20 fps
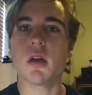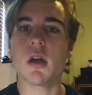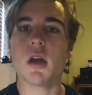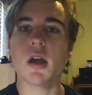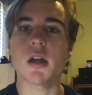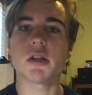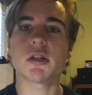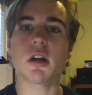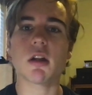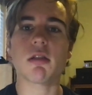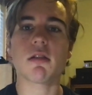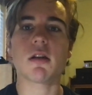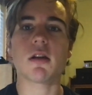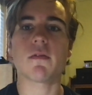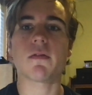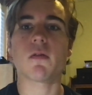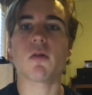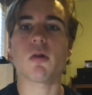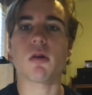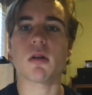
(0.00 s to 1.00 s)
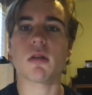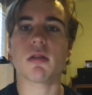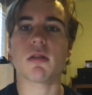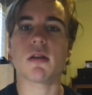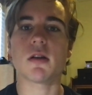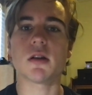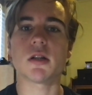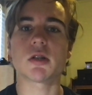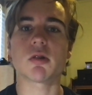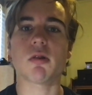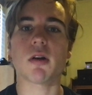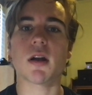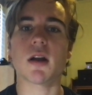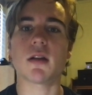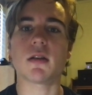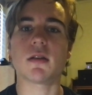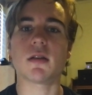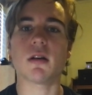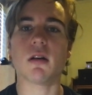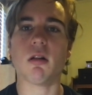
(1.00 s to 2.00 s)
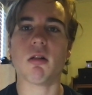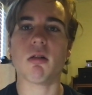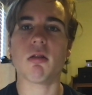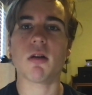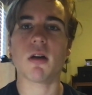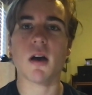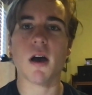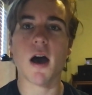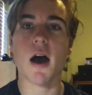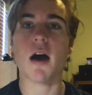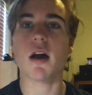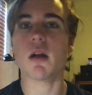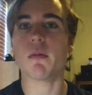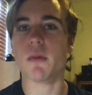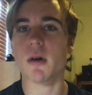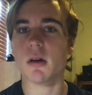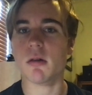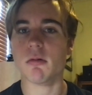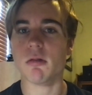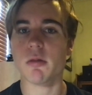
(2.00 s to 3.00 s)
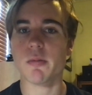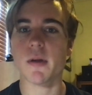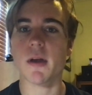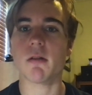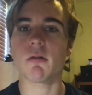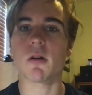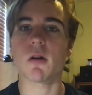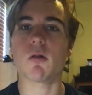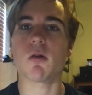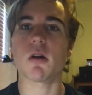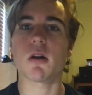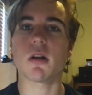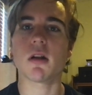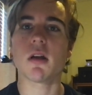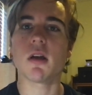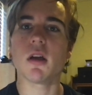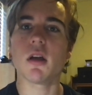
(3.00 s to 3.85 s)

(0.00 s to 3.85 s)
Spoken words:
And Justin, of course, didn't join until Anima was being recorded.